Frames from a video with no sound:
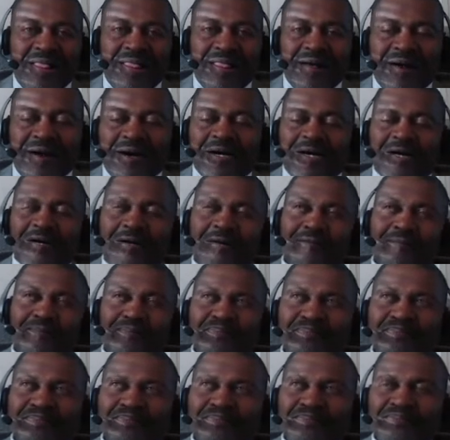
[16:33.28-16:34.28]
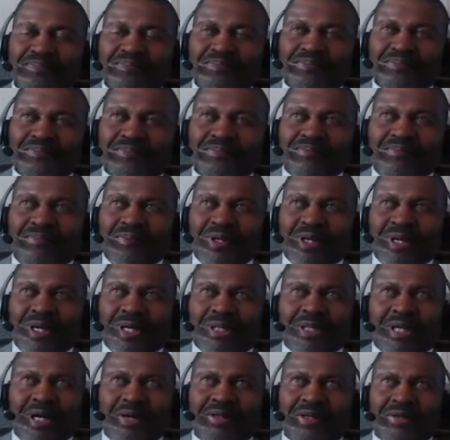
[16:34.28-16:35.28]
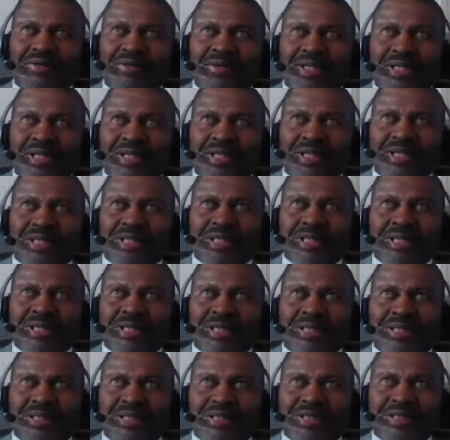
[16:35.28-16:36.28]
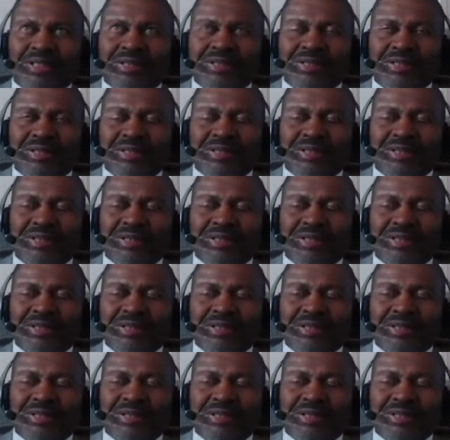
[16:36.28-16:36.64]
Um, Another thing is,